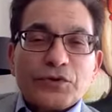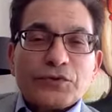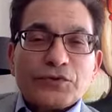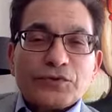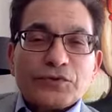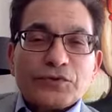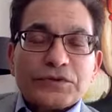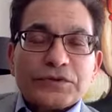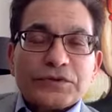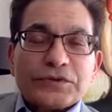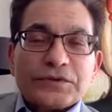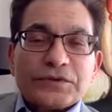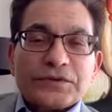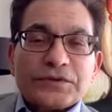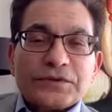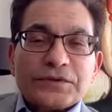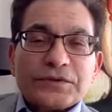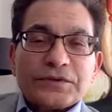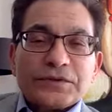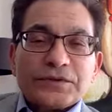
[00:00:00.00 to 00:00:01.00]
to
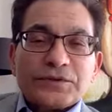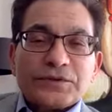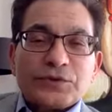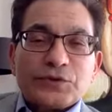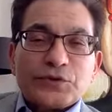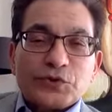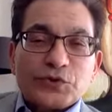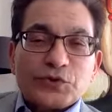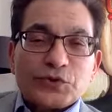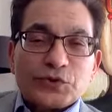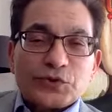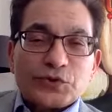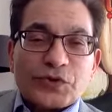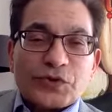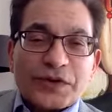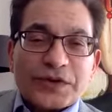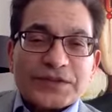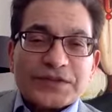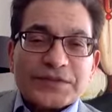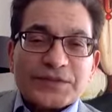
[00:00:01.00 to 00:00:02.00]
choose to
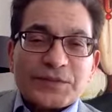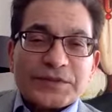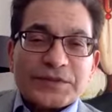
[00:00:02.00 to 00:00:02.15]
trust.